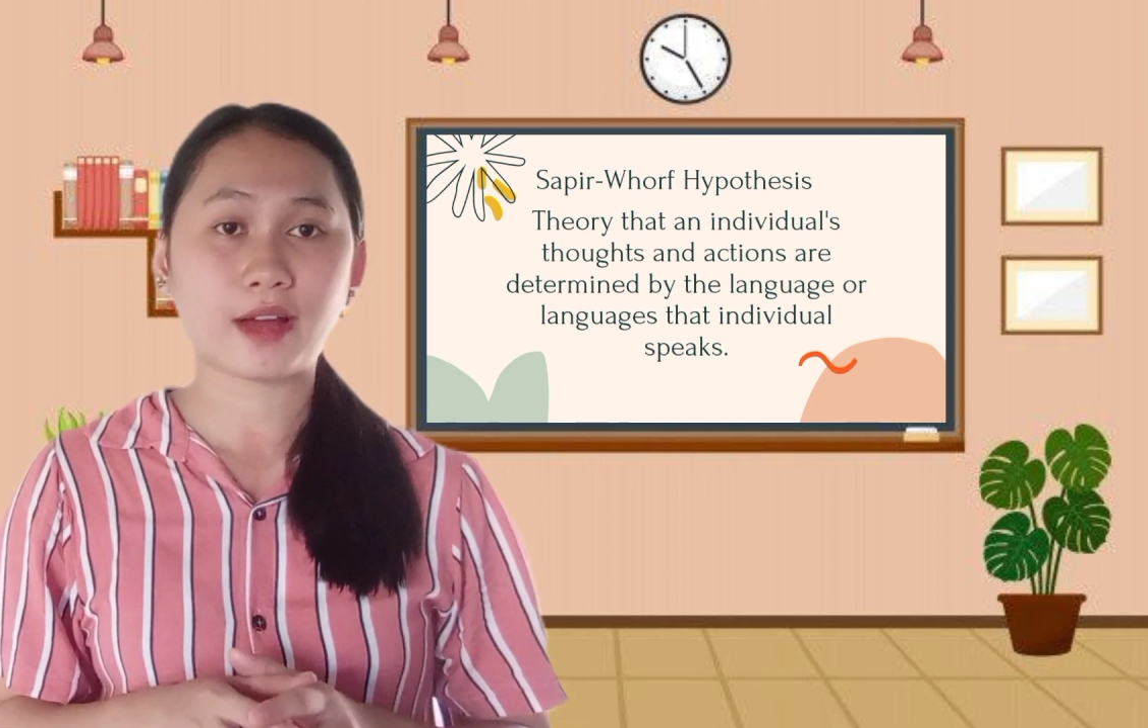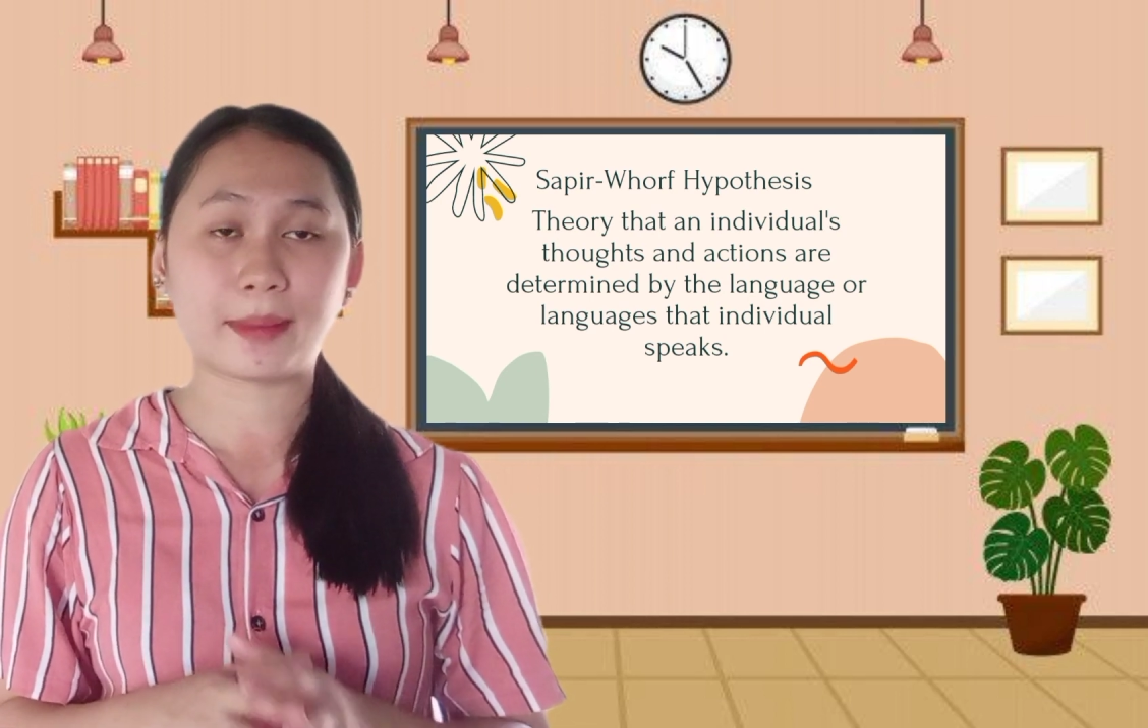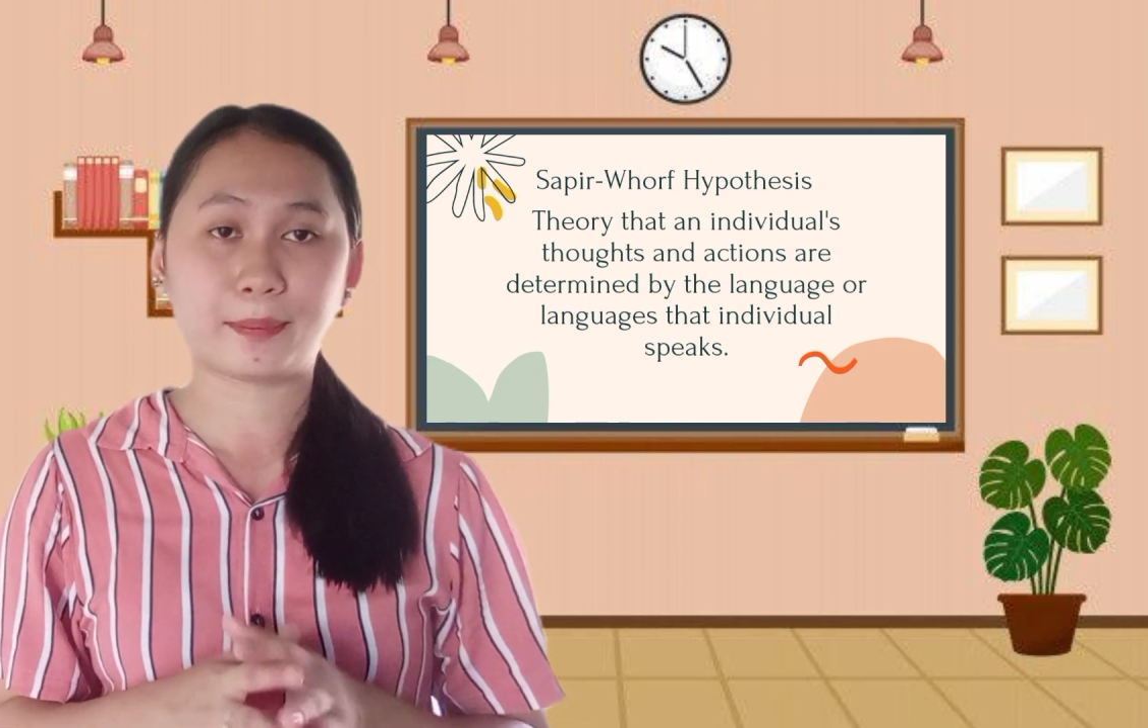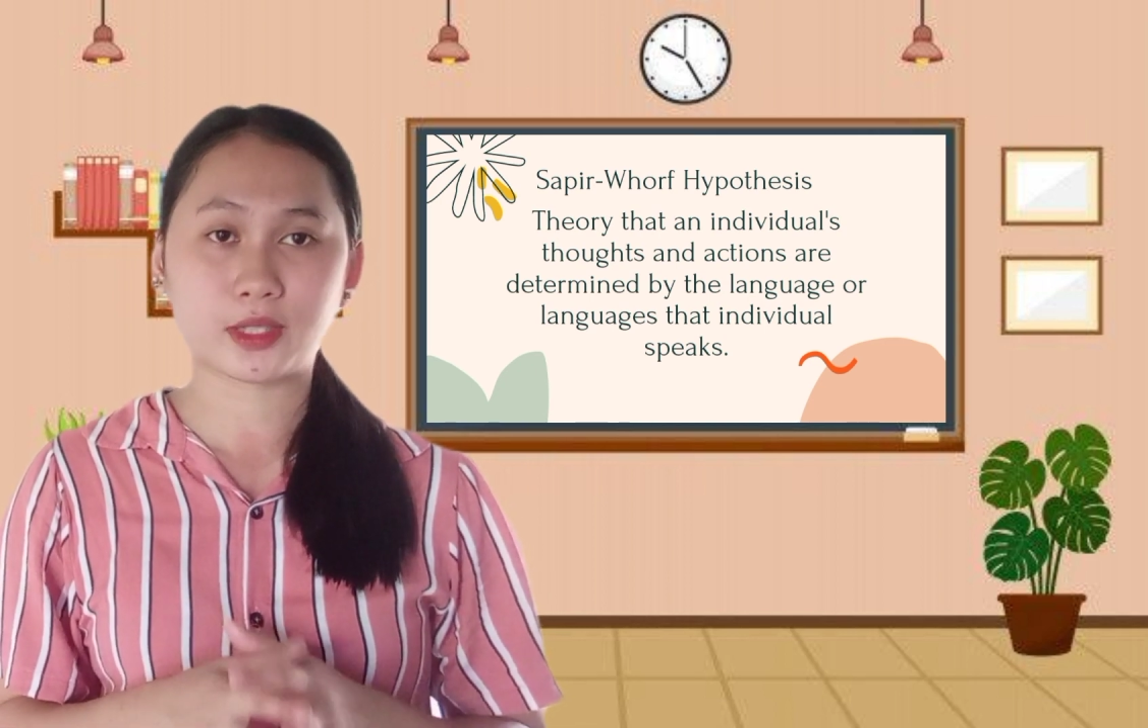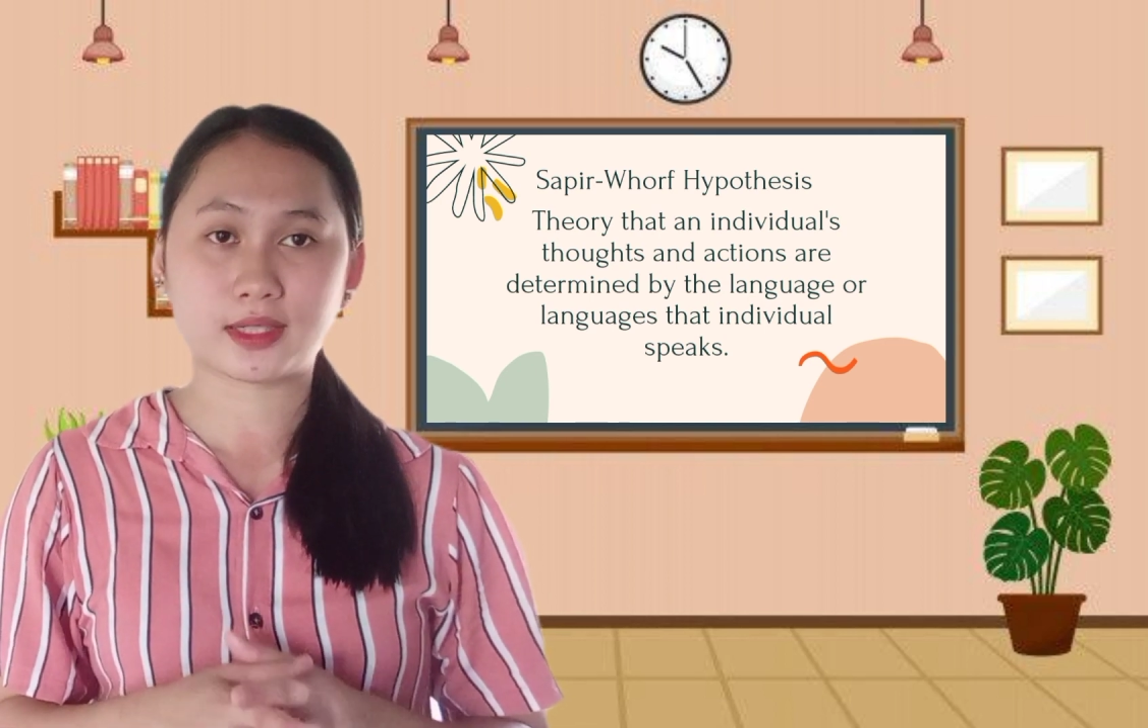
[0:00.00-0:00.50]

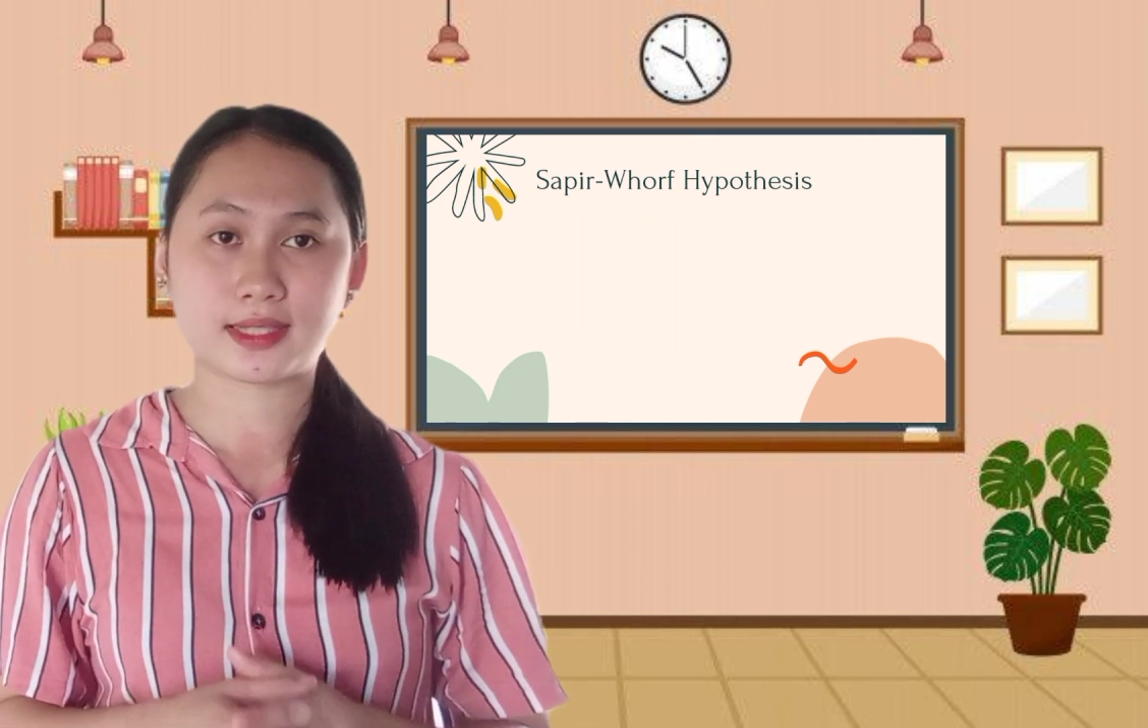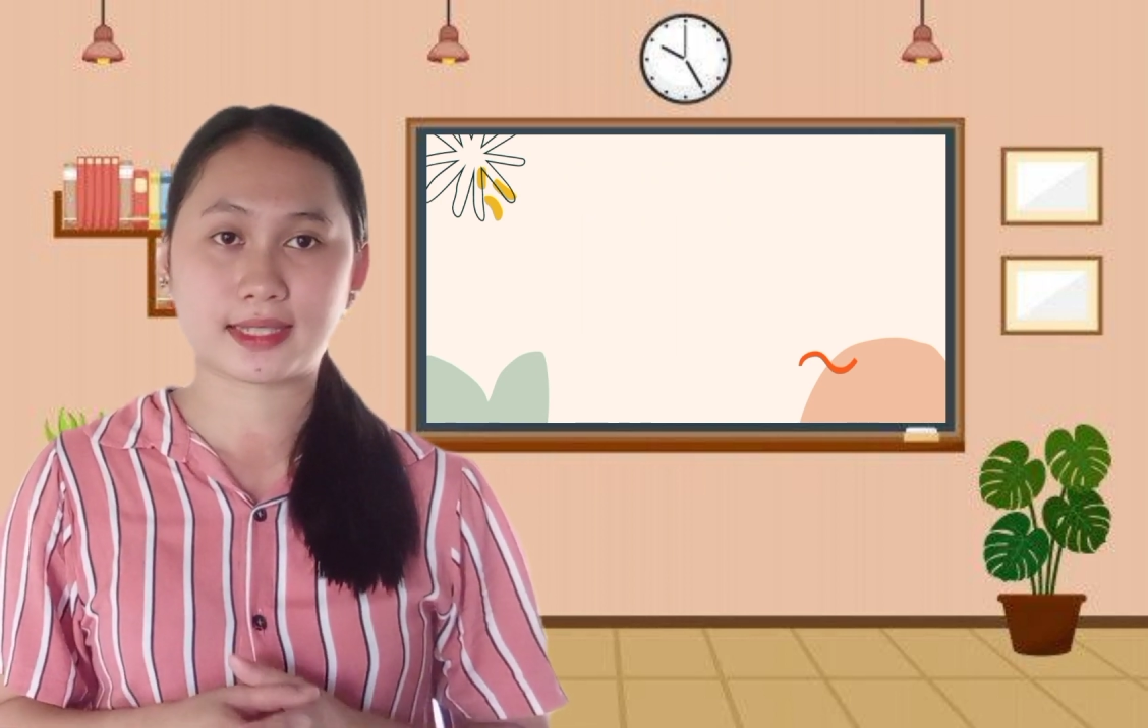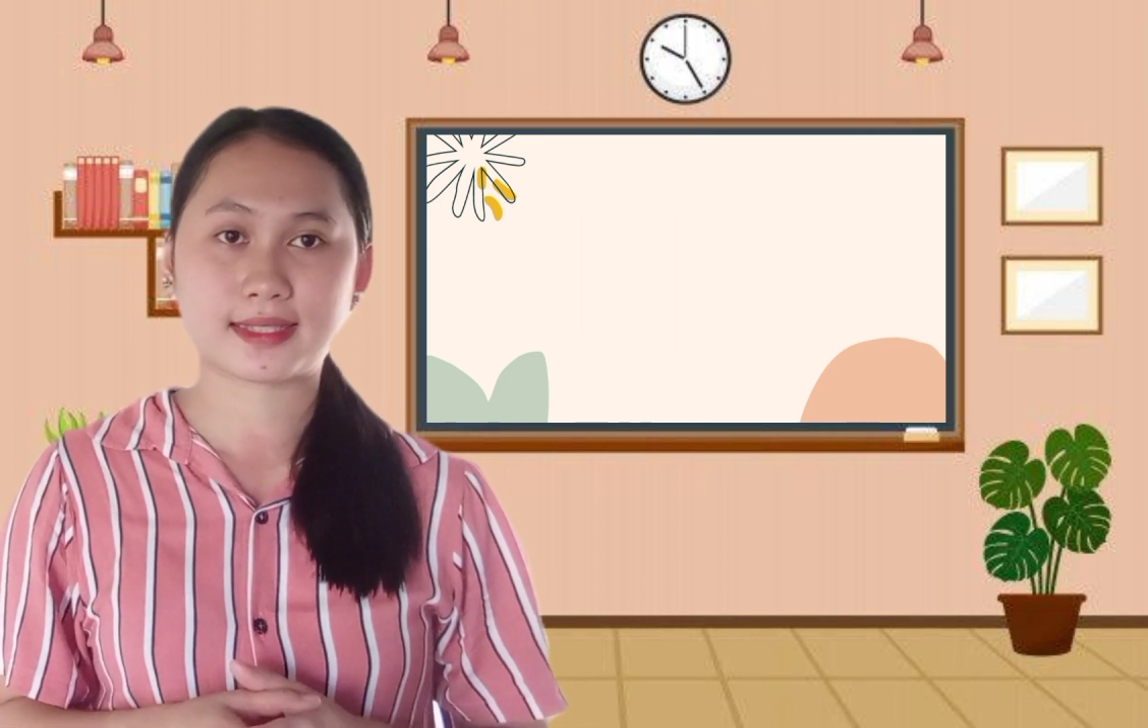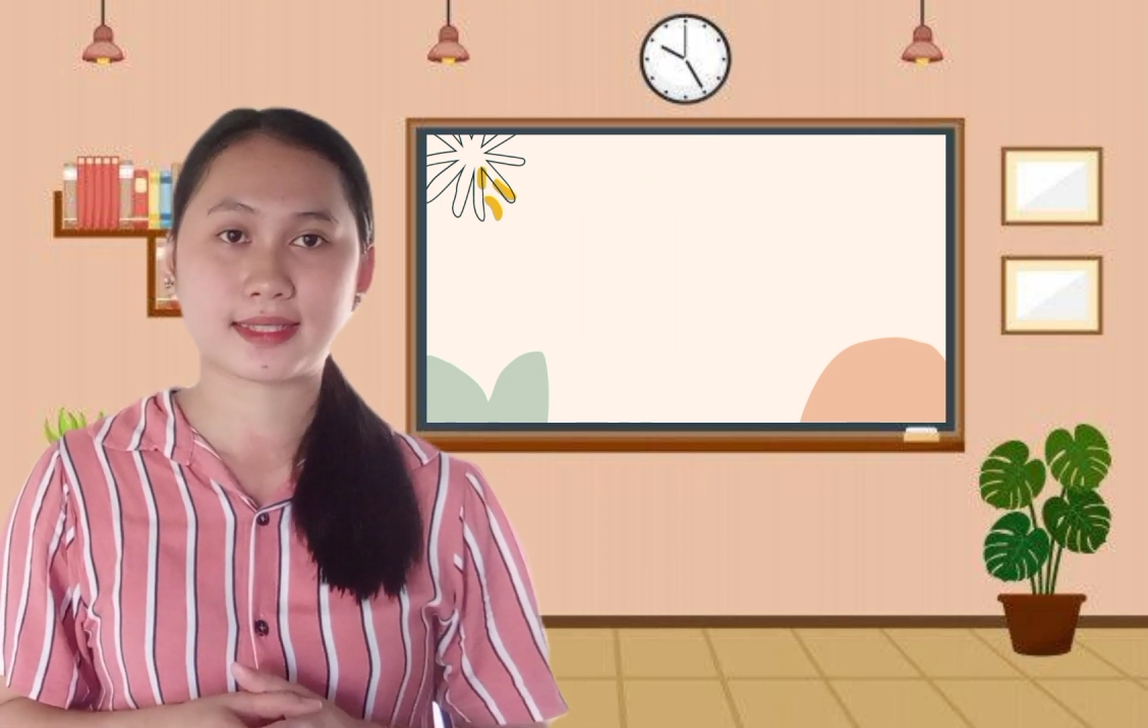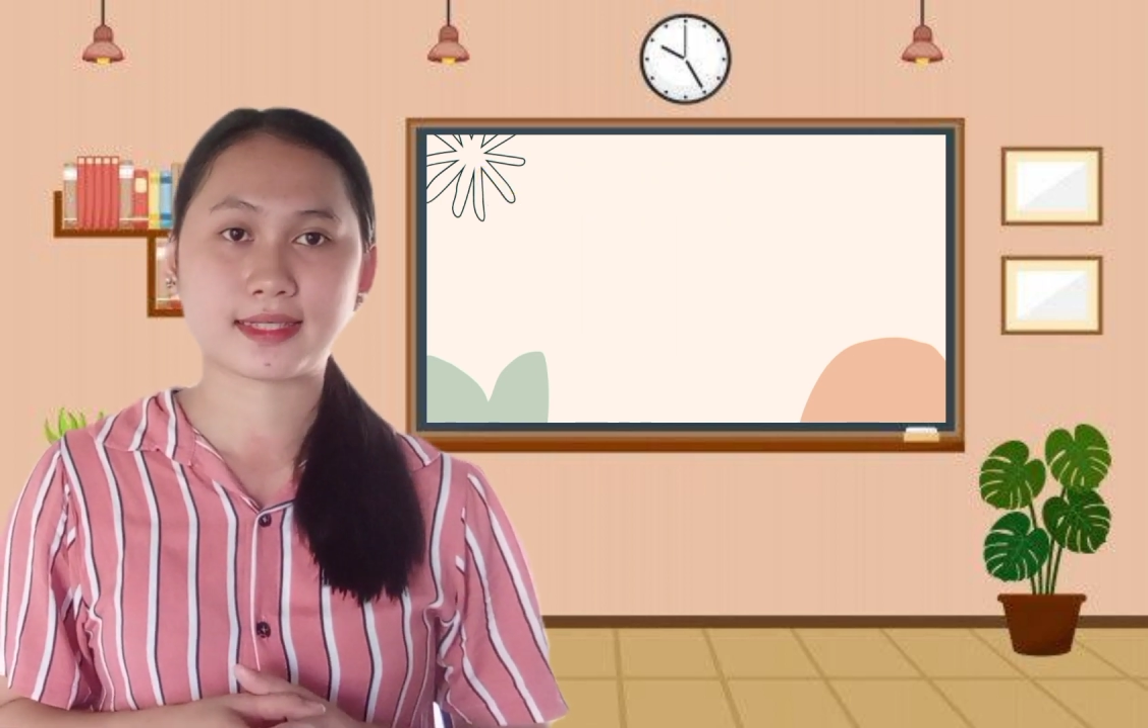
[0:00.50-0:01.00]

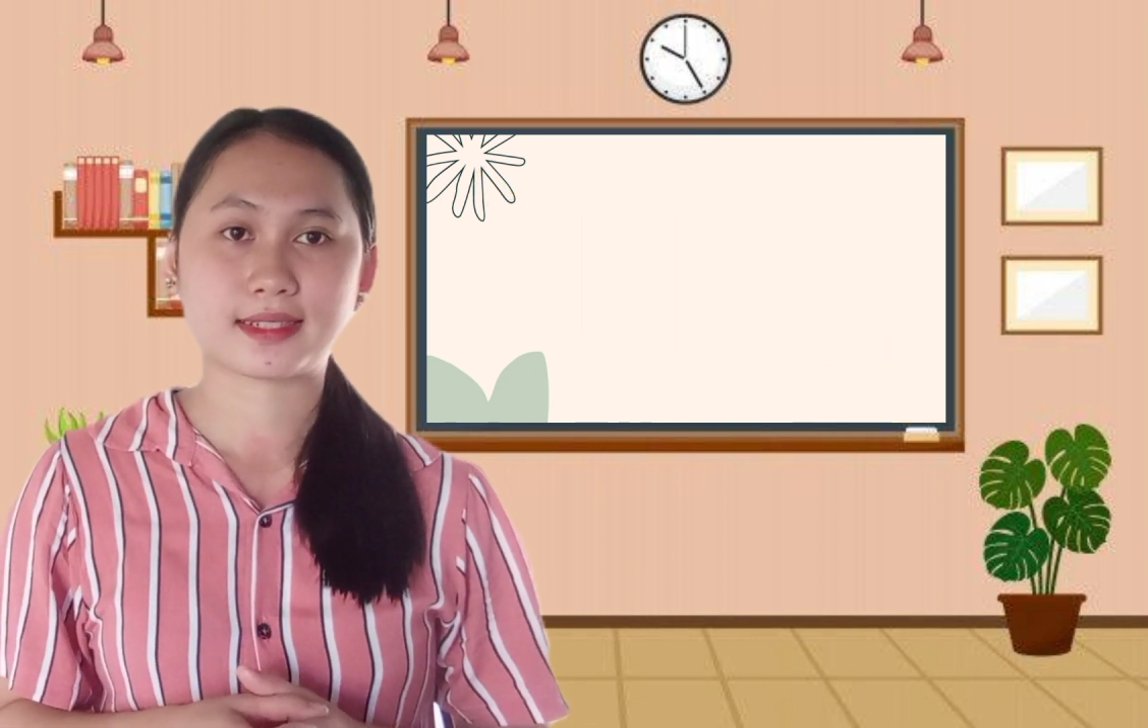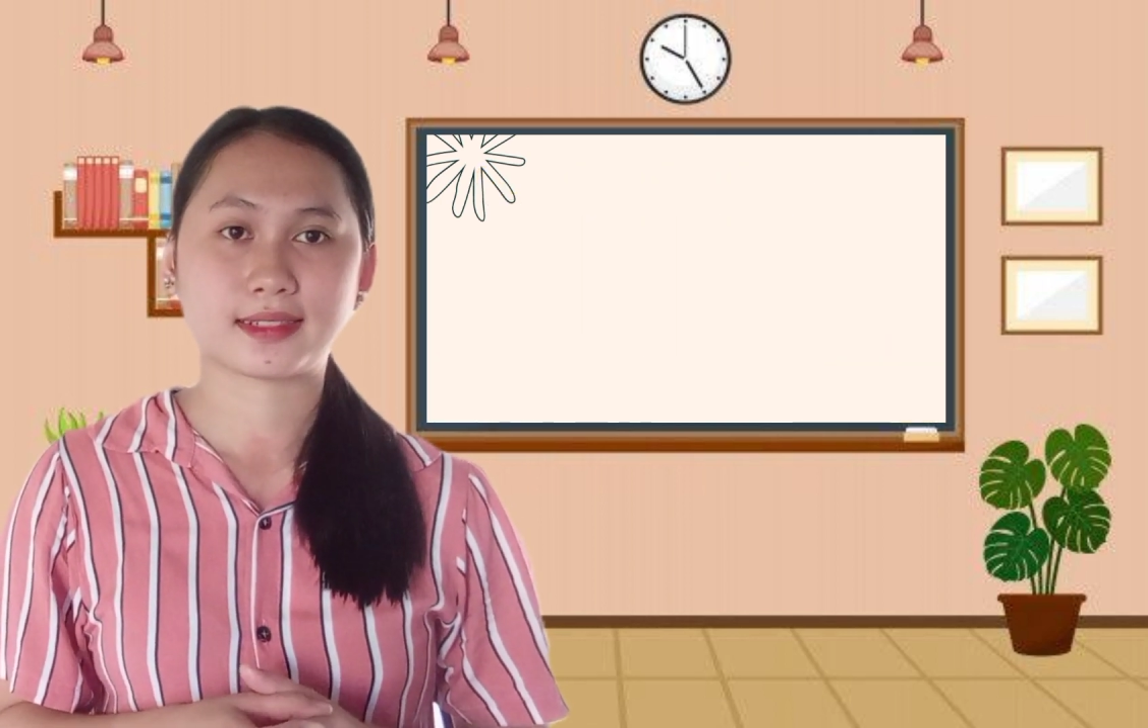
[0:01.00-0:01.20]
hypothesis.